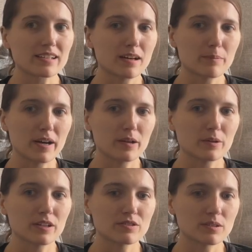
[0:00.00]

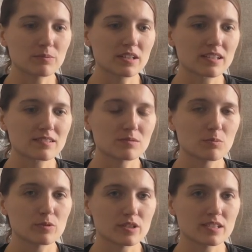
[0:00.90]
about if something is
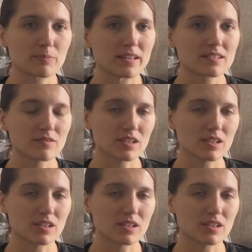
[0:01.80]
more expensive